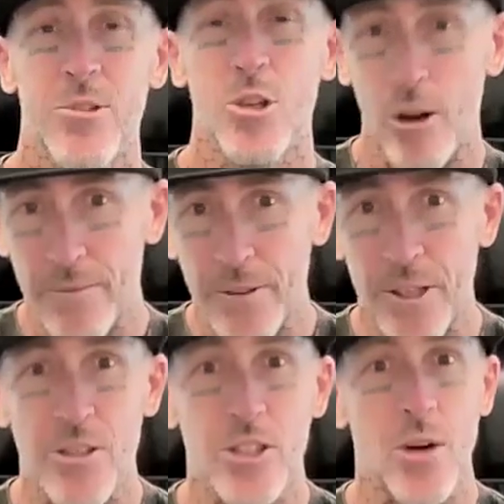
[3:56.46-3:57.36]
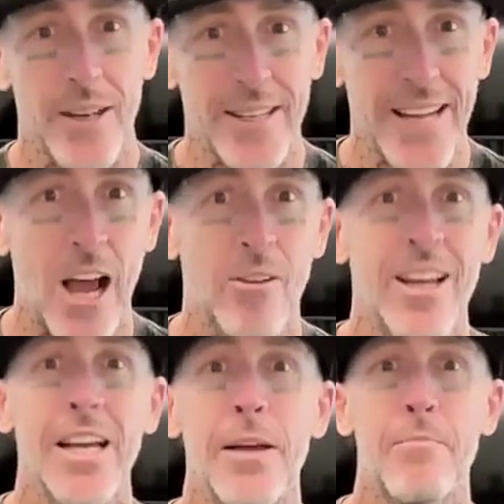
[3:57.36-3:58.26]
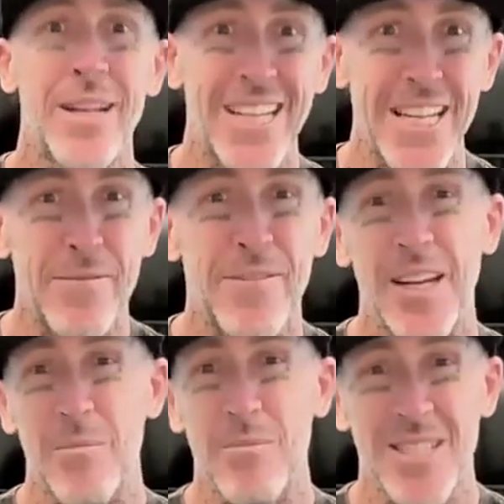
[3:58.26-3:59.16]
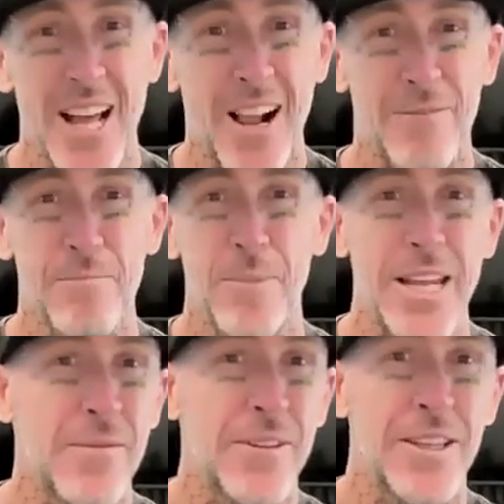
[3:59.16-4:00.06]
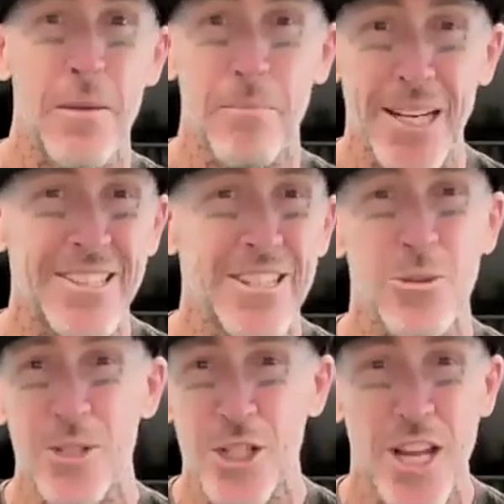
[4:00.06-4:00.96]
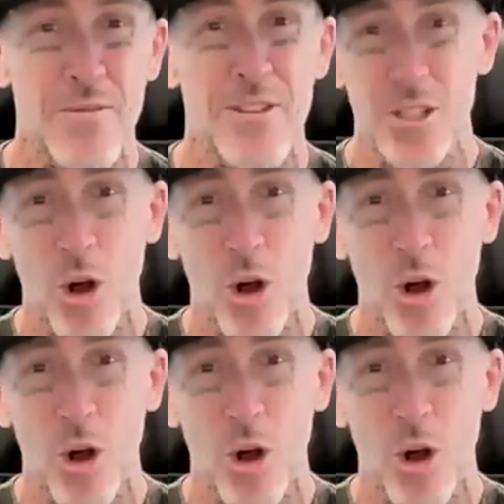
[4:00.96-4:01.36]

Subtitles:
Confidence going down, belief in himself, belief in the ability to achieve his